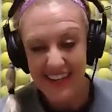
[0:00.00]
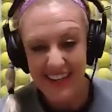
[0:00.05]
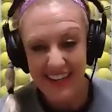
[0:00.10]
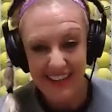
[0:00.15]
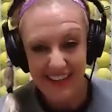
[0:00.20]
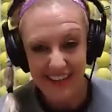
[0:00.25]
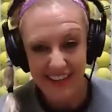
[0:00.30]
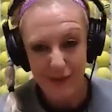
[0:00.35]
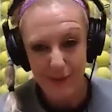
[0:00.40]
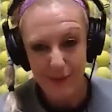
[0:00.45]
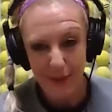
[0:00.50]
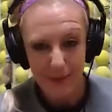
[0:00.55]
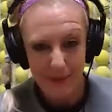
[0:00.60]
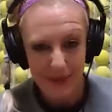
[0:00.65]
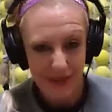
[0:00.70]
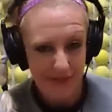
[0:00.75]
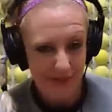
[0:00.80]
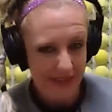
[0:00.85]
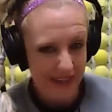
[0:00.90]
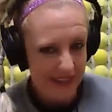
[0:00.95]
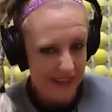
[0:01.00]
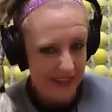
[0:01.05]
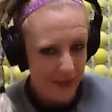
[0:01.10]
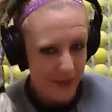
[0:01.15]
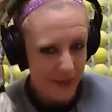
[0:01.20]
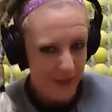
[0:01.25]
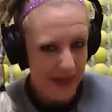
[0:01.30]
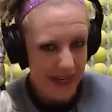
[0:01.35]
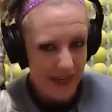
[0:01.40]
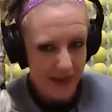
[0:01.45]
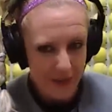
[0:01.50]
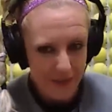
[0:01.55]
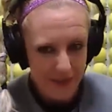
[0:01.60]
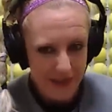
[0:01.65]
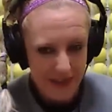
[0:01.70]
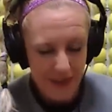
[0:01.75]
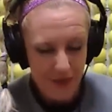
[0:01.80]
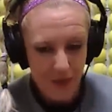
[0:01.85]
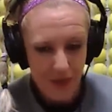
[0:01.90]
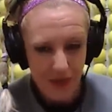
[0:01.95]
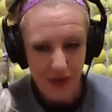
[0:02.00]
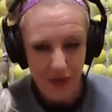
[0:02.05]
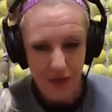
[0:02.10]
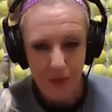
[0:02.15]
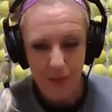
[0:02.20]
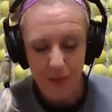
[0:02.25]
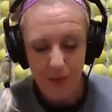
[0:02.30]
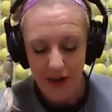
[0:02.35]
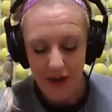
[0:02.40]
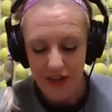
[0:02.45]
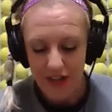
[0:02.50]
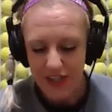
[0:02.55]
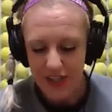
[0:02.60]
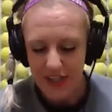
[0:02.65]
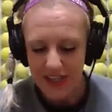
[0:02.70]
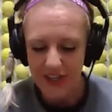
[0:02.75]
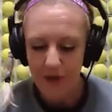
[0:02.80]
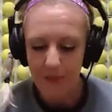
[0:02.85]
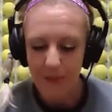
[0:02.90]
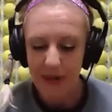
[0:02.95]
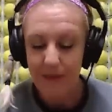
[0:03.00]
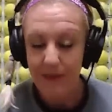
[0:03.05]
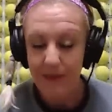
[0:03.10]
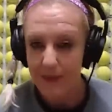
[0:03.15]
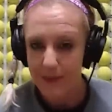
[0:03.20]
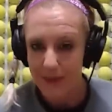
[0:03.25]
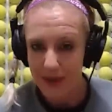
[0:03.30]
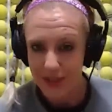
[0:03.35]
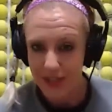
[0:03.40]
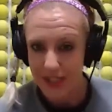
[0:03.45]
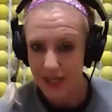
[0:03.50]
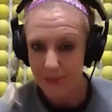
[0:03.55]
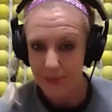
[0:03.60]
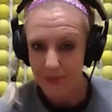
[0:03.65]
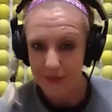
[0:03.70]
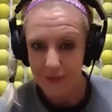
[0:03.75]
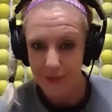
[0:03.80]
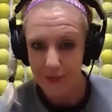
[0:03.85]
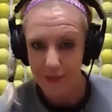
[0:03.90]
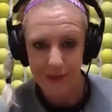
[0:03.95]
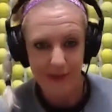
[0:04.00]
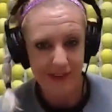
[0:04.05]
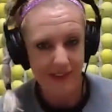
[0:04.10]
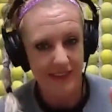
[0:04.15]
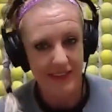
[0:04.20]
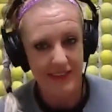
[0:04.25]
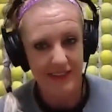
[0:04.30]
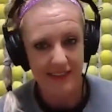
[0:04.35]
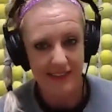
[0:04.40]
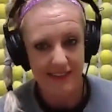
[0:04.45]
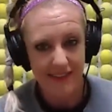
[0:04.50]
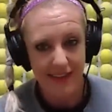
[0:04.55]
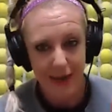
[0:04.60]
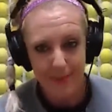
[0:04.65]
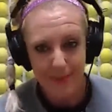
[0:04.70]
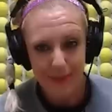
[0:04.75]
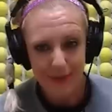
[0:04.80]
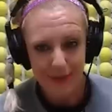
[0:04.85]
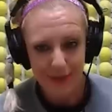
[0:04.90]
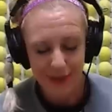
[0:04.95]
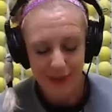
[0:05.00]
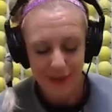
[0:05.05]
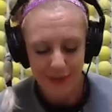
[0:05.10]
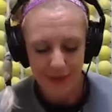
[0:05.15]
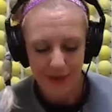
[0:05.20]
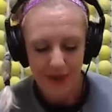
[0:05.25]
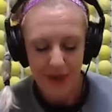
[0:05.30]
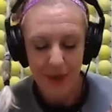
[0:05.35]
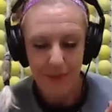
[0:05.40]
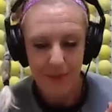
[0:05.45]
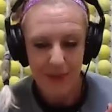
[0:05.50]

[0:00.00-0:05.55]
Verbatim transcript: there's probably a video out that you can go watch, and you might want to watch that before listening to this episode,